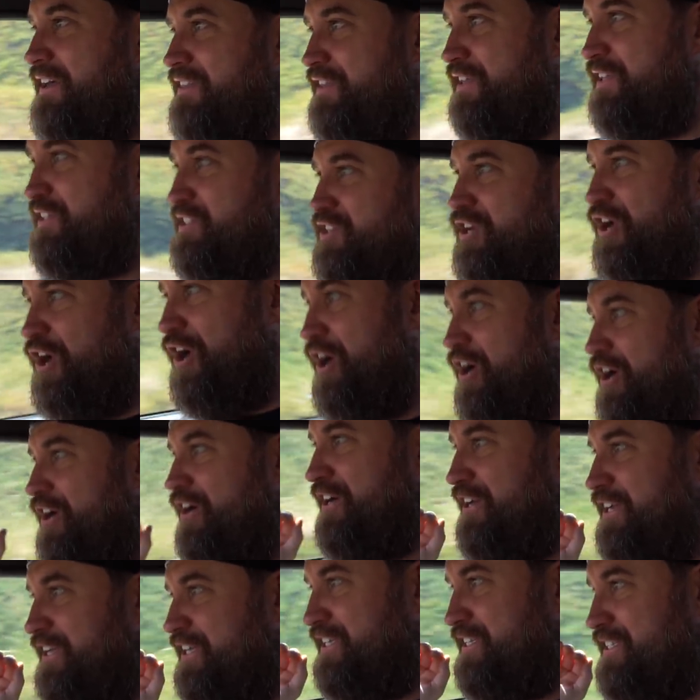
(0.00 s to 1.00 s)
This car
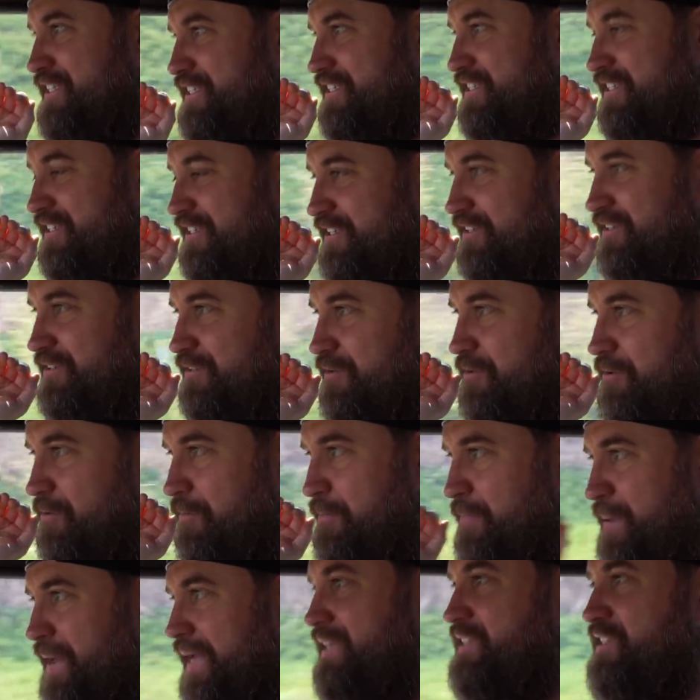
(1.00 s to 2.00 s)
is
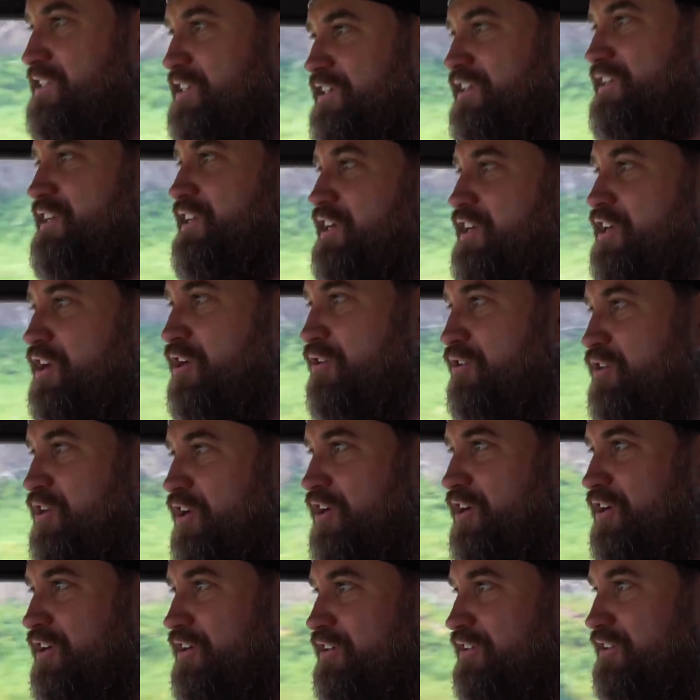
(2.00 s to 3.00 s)
basically a
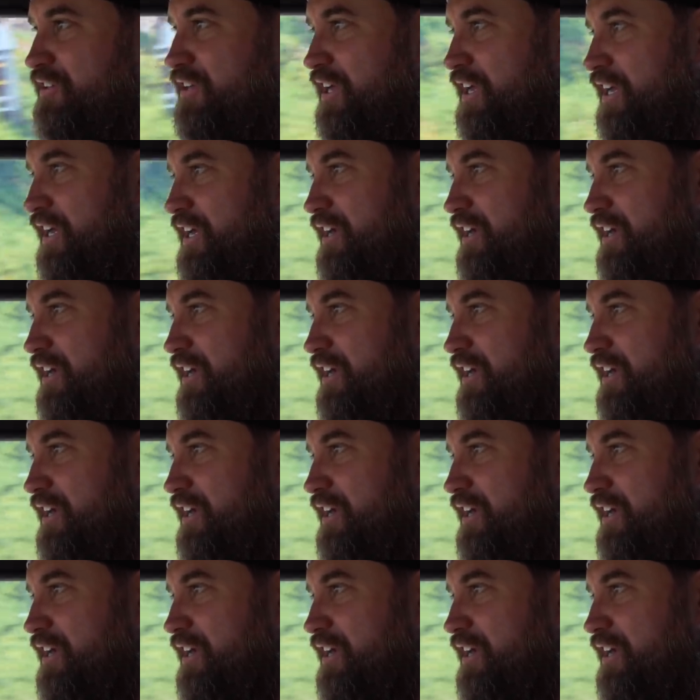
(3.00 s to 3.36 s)
go-kart.